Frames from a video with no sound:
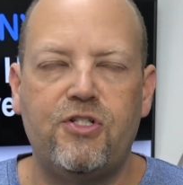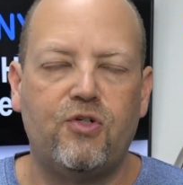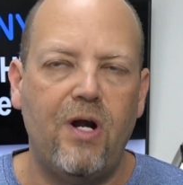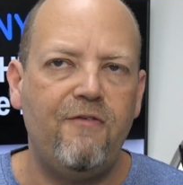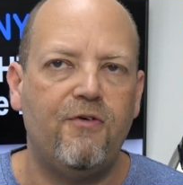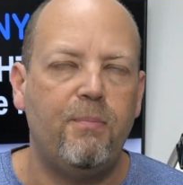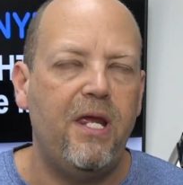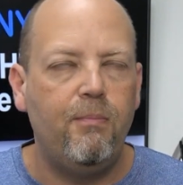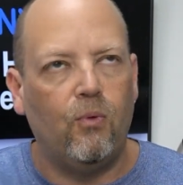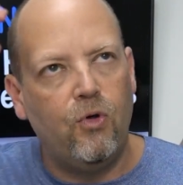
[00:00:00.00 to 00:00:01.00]
It's great for
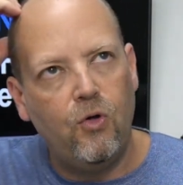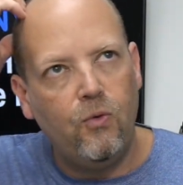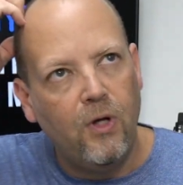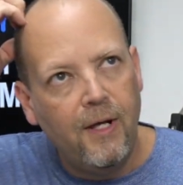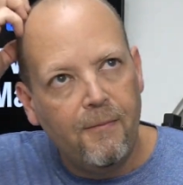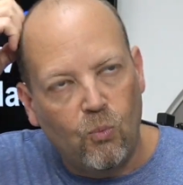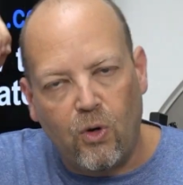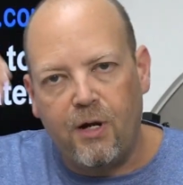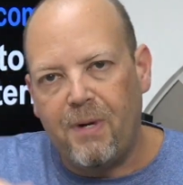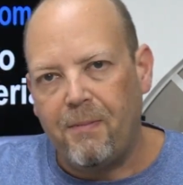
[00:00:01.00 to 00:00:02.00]
people who
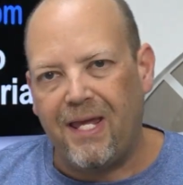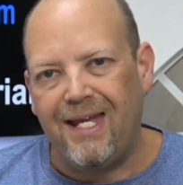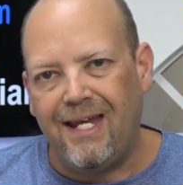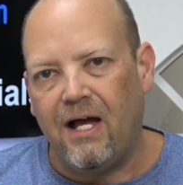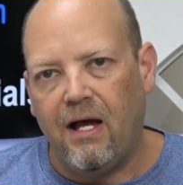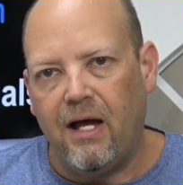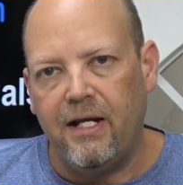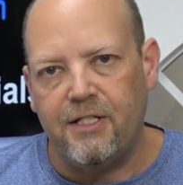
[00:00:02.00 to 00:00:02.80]
worry about getting hot,